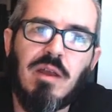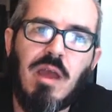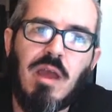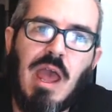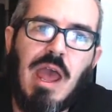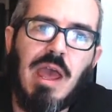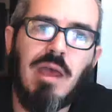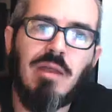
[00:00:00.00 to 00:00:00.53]

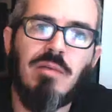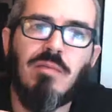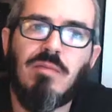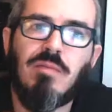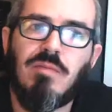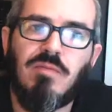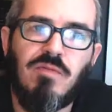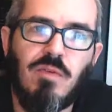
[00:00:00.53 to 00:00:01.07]
and
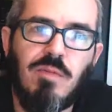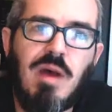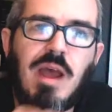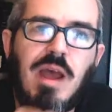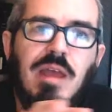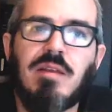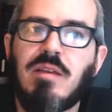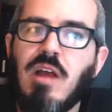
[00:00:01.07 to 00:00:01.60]
for
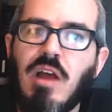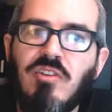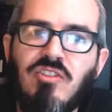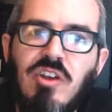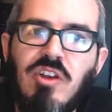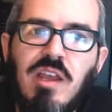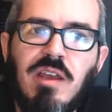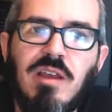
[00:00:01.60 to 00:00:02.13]
my
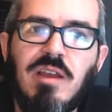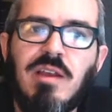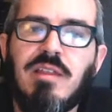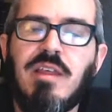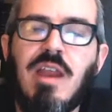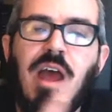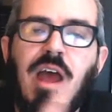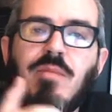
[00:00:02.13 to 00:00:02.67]
country,
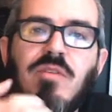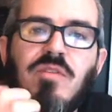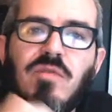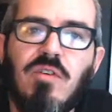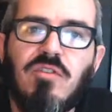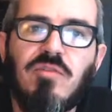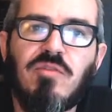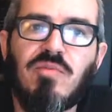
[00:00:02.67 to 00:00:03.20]
then I must
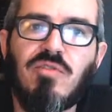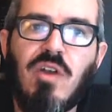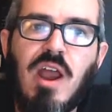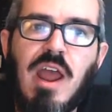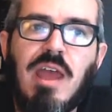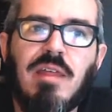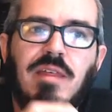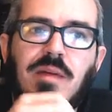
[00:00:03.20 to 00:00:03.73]
first
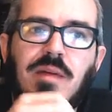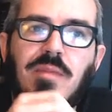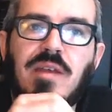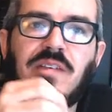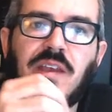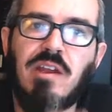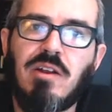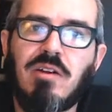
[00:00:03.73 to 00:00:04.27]
pray that my
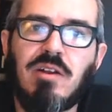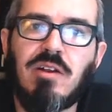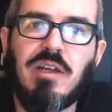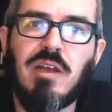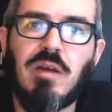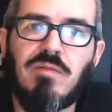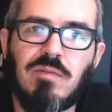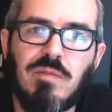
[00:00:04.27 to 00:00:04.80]
security
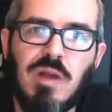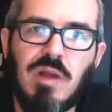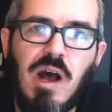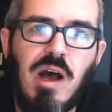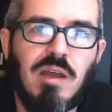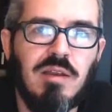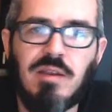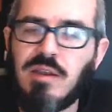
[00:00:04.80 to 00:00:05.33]
come from
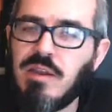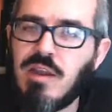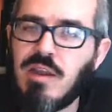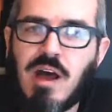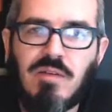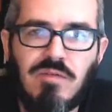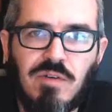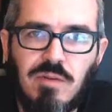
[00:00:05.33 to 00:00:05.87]
God,
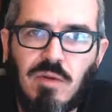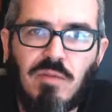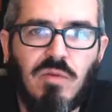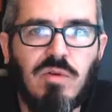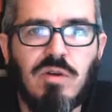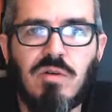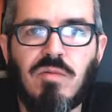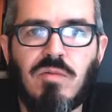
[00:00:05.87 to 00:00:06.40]
not from a
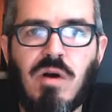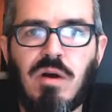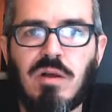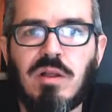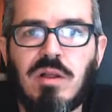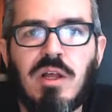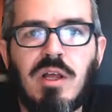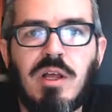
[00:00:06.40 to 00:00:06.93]
border
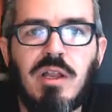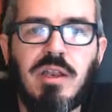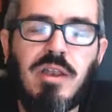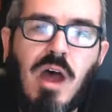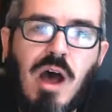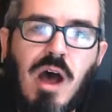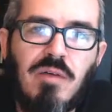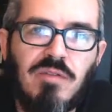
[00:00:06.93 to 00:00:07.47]
wall,
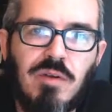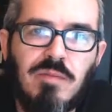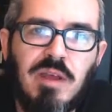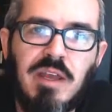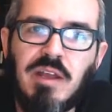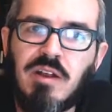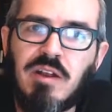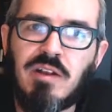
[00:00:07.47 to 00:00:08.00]
not from an
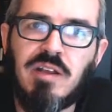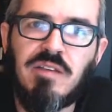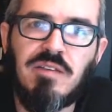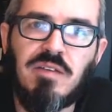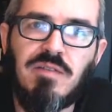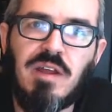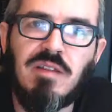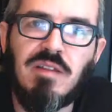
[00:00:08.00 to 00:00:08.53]
increased
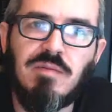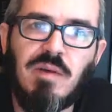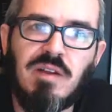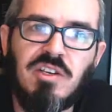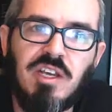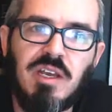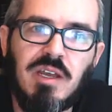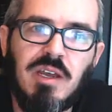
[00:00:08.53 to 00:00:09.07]
defense
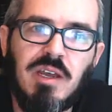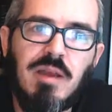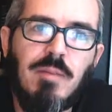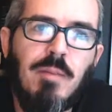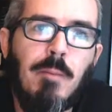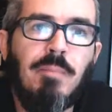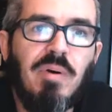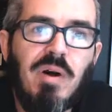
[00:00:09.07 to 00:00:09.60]
budget.
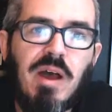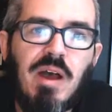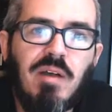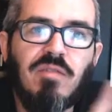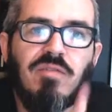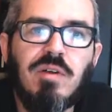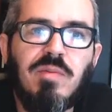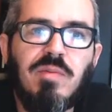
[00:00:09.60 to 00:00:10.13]
But on
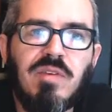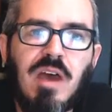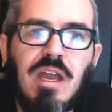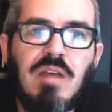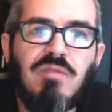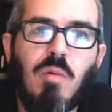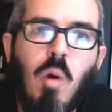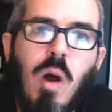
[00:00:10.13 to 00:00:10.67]
the flip side,
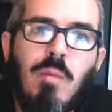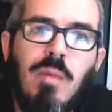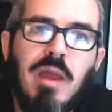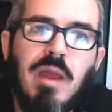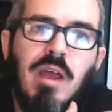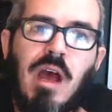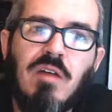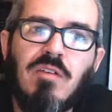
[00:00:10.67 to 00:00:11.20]
if I want my
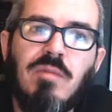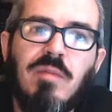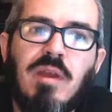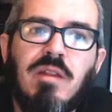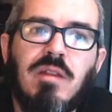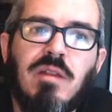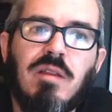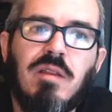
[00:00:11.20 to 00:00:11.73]

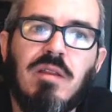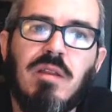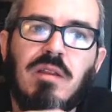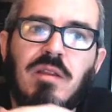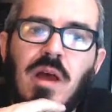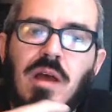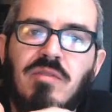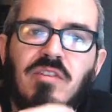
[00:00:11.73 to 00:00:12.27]
government
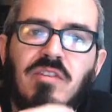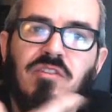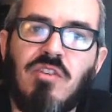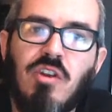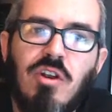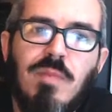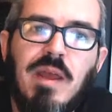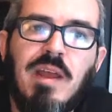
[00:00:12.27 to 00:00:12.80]
to
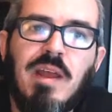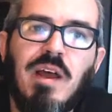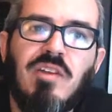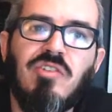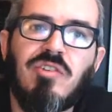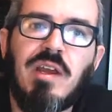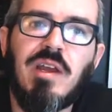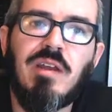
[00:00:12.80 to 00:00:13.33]
turn my
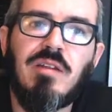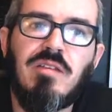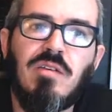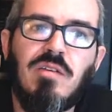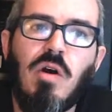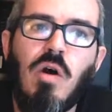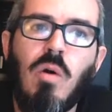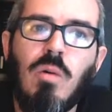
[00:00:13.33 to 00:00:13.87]
country
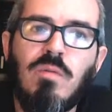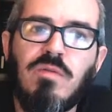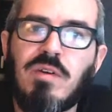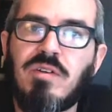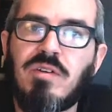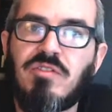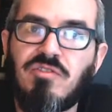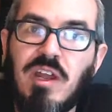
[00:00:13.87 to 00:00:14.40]
to a home for
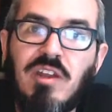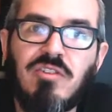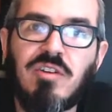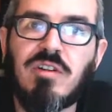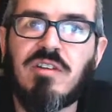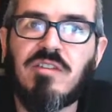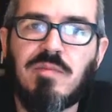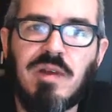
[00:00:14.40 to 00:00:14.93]
a stranger
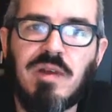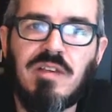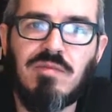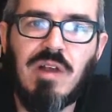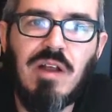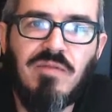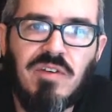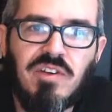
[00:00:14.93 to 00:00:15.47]
and displaced
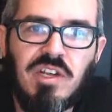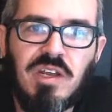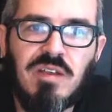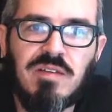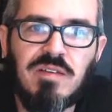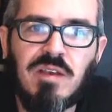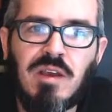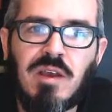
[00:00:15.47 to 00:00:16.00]
refugees,